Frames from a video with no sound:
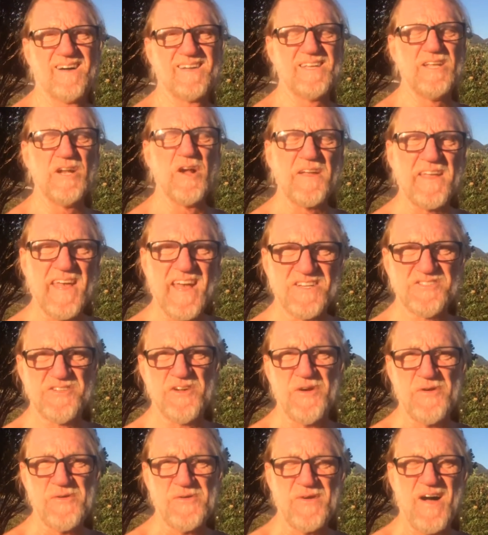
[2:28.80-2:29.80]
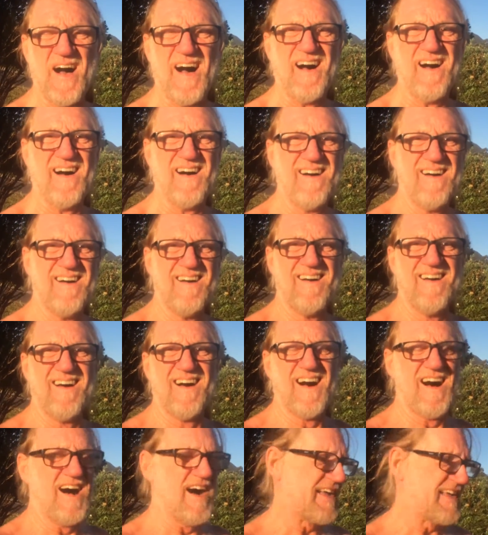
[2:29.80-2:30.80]
you know, get your, uh,
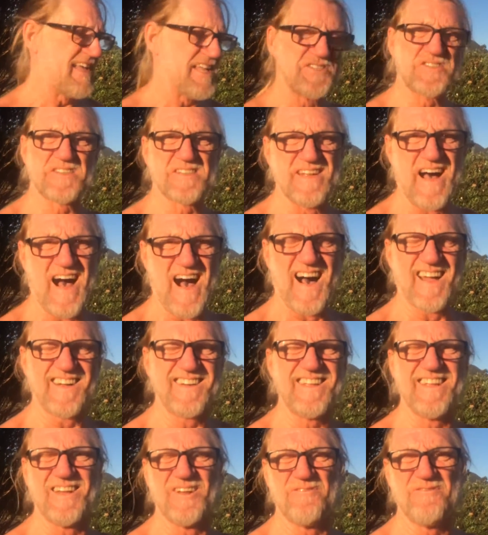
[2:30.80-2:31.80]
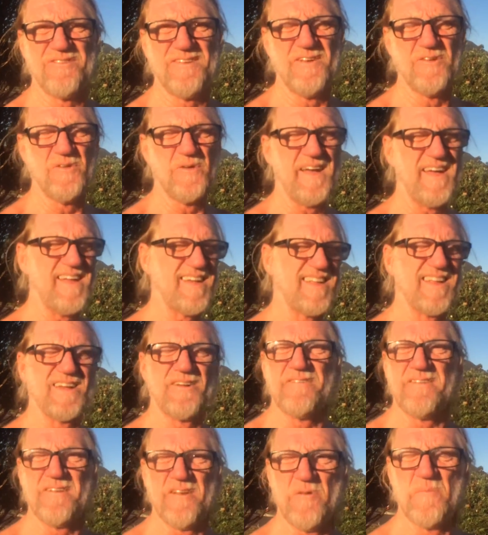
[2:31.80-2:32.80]
uh, get started, get a few in, get a
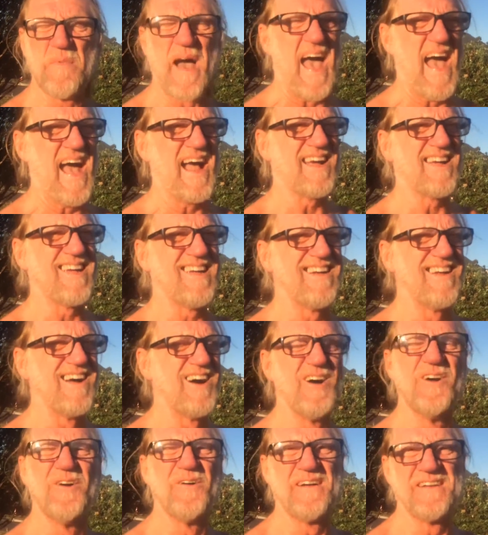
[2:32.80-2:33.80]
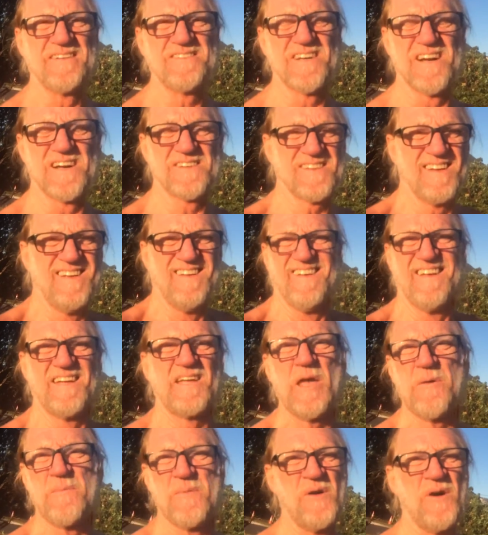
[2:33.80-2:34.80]
few back, you know, and just
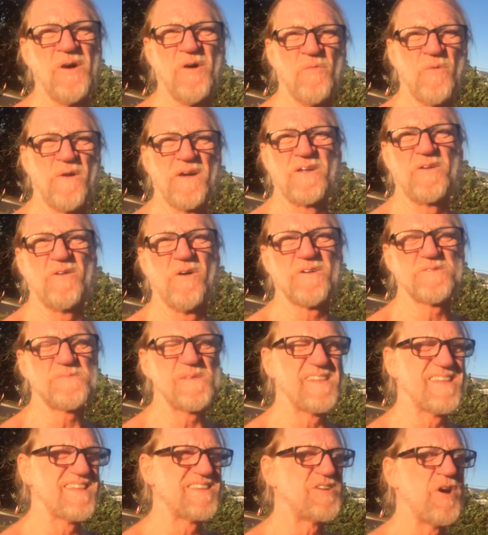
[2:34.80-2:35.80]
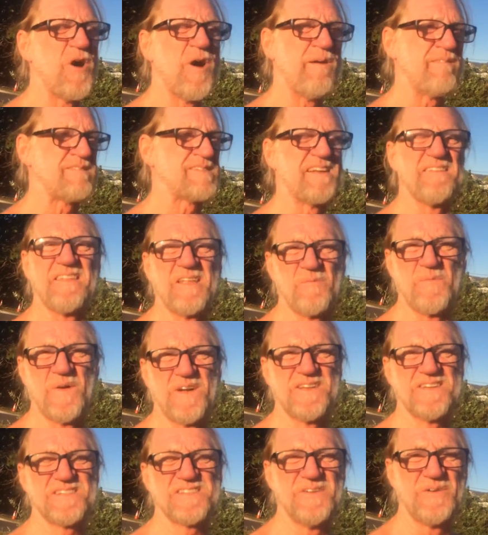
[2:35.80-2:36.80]
keep an eye on what it costs. I mean, the time's nothing, but
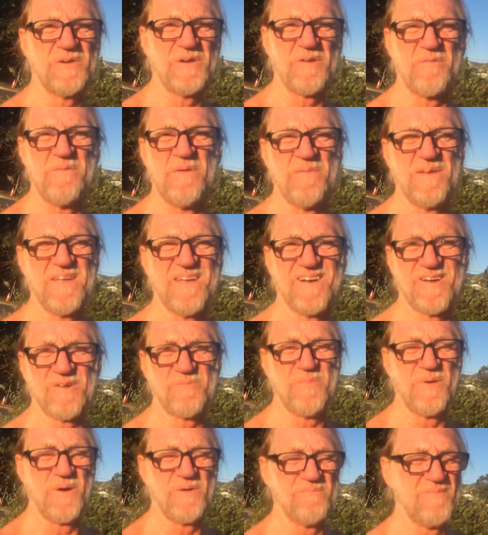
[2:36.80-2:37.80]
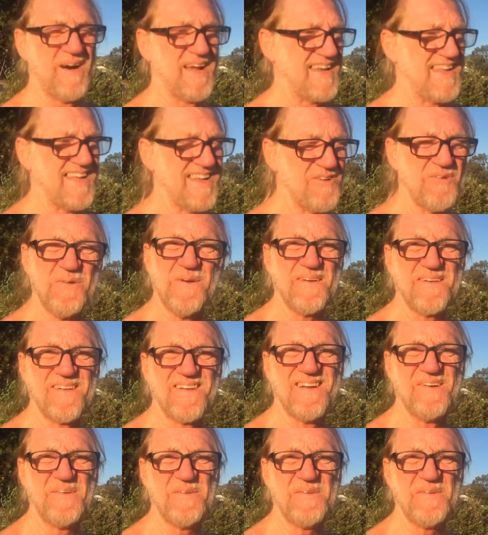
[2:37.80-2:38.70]
you still got to remember you got to put money into it, you know.